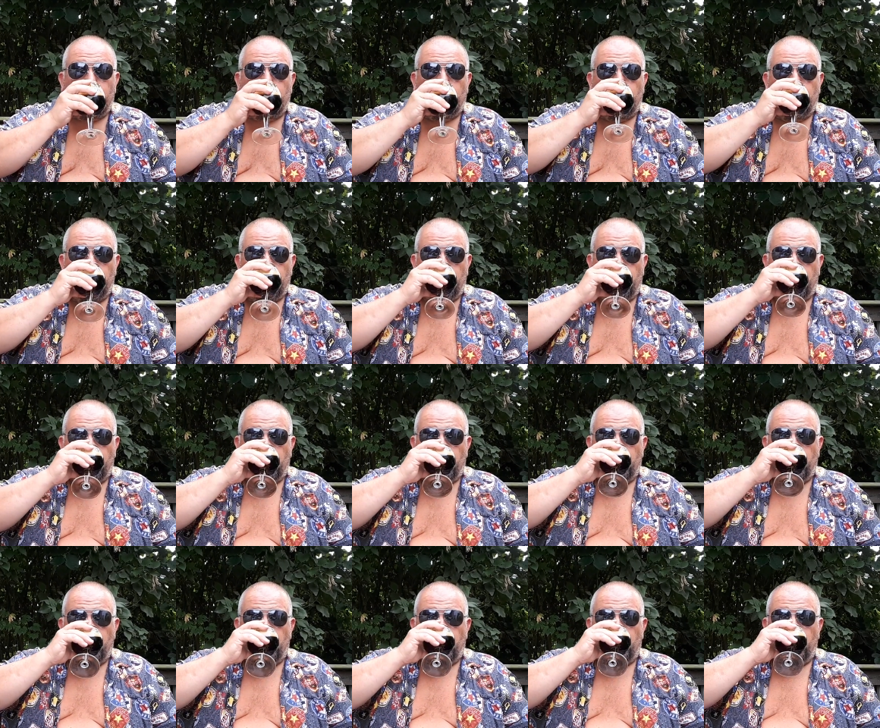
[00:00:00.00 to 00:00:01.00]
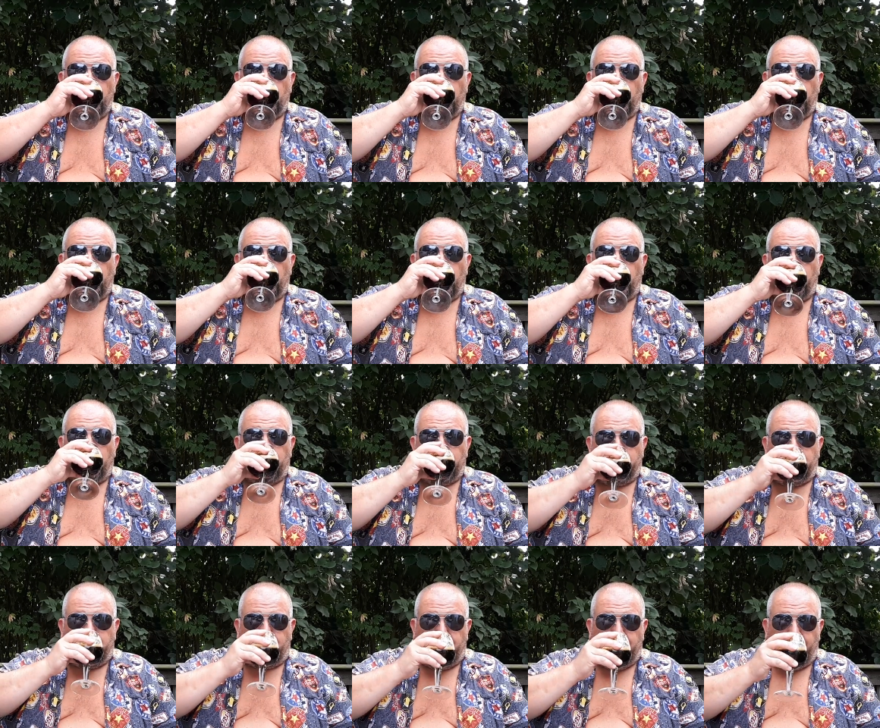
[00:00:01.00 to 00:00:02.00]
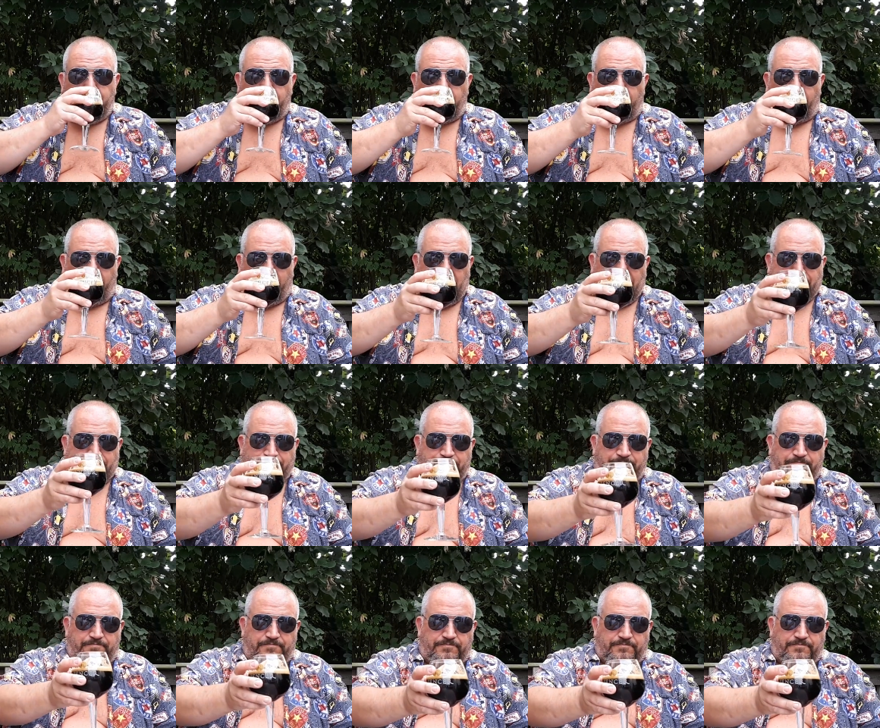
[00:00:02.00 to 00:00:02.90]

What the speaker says: Nobody speaks.